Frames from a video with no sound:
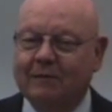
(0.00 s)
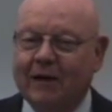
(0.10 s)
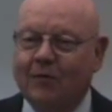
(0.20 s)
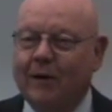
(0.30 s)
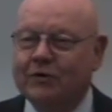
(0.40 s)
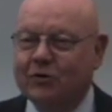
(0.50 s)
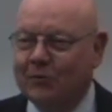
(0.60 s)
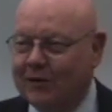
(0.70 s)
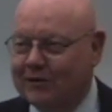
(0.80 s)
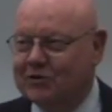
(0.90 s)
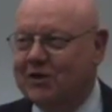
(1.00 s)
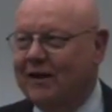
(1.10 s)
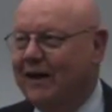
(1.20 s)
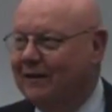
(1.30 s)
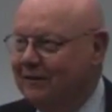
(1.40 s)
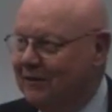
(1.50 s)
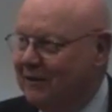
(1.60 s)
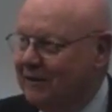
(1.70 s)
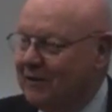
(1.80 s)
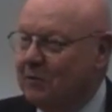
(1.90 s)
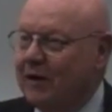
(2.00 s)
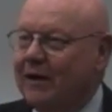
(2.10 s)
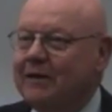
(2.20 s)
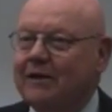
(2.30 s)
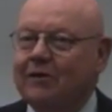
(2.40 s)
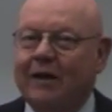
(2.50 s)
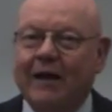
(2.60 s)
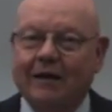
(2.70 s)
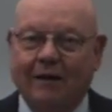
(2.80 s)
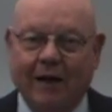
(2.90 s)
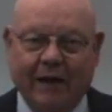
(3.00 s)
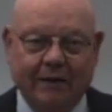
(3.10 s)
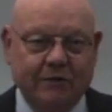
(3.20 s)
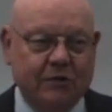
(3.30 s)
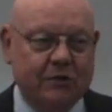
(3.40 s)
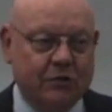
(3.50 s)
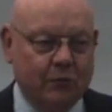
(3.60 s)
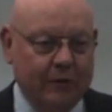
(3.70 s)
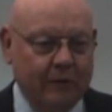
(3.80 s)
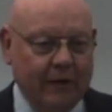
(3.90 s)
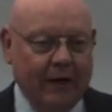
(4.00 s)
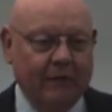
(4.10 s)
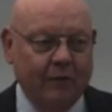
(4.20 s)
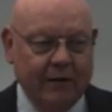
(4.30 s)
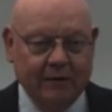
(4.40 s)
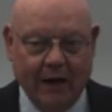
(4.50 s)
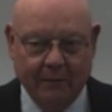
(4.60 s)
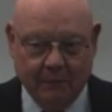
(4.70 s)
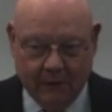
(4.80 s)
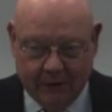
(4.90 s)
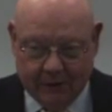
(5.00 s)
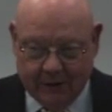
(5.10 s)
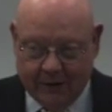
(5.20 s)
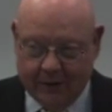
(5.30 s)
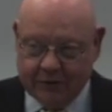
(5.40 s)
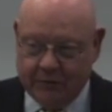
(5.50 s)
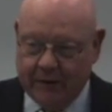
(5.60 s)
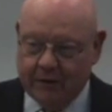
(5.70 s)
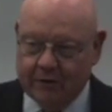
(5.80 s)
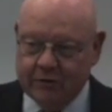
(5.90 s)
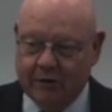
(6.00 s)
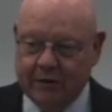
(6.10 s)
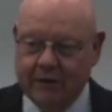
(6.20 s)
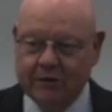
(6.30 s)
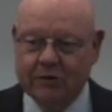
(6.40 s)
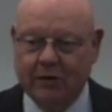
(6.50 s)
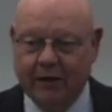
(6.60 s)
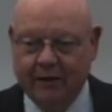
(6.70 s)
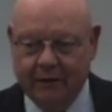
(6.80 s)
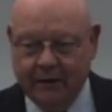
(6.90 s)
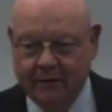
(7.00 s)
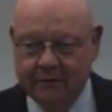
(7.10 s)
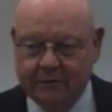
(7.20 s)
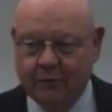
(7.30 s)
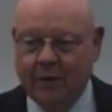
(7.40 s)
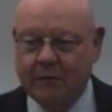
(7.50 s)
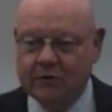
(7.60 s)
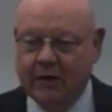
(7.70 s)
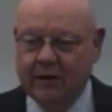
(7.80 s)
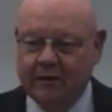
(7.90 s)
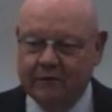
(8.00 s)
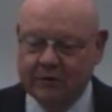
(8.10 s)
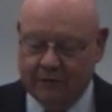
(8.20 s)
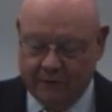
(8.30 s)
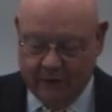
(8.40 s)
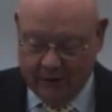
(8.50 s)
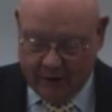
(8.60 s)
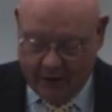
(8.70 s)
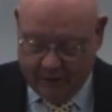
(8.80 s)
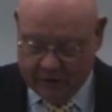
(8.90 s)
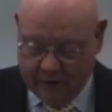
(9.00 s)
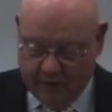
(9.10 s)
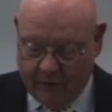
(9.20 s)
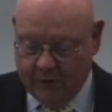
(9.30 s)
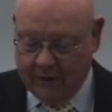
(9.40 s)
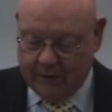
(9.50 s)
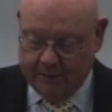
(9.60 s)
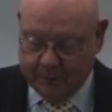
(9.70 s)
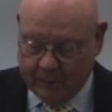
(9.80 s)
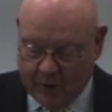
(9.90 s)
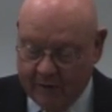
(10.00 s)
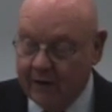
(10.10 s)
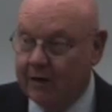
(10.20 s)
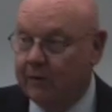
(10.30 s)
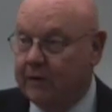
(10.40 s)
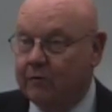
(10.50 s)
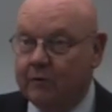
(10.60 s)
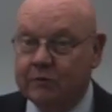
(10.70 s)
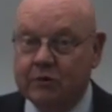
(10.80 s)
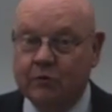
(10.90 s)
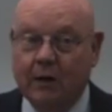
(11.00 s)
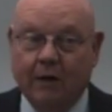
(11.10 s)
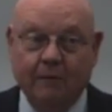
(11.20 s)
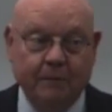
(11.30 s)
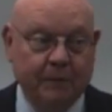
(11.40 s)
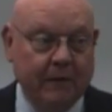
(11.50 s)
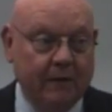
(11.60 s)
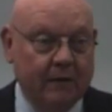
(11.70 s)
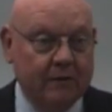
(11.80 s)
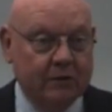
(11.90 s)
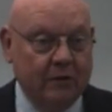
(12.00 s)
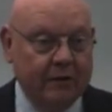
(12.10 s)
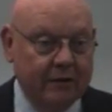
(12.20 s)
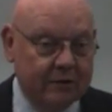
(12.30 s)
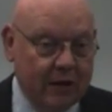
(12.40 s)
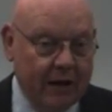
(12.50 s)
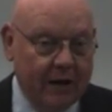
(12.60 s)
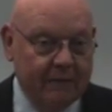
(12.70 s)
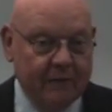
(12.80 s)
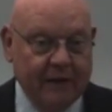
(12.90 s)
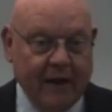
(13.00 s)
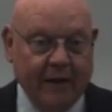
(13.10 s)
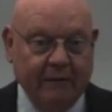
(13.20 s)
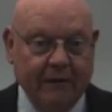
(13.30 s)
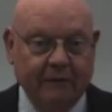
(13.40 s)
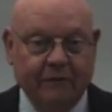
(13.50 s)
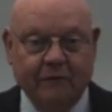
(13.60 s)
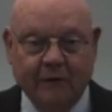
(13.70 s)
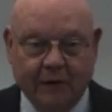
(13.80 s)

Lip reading: not quite sure we're going to sell out, but I think you'll like it a lot. We have really top speakers on this, and then representatives of several private equity groups as well. So you can sign up for that. If